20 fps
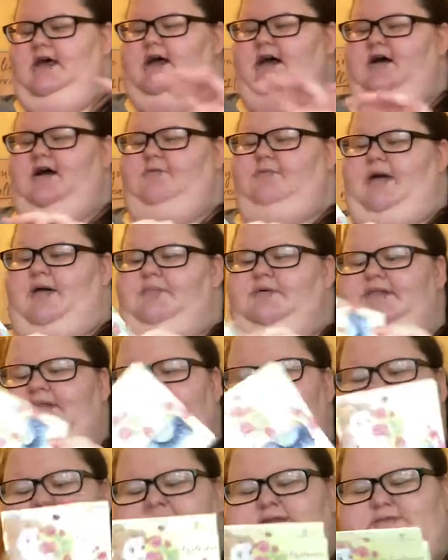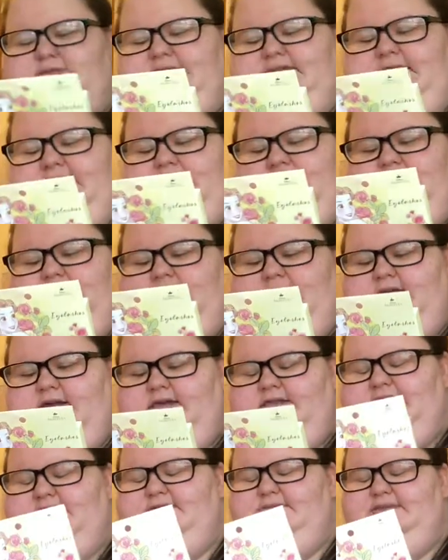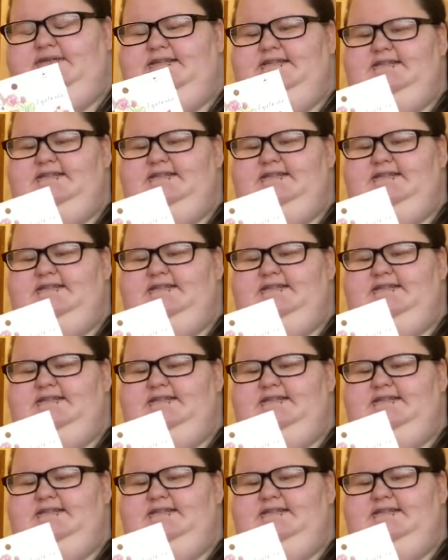Um, I believe this was like, this was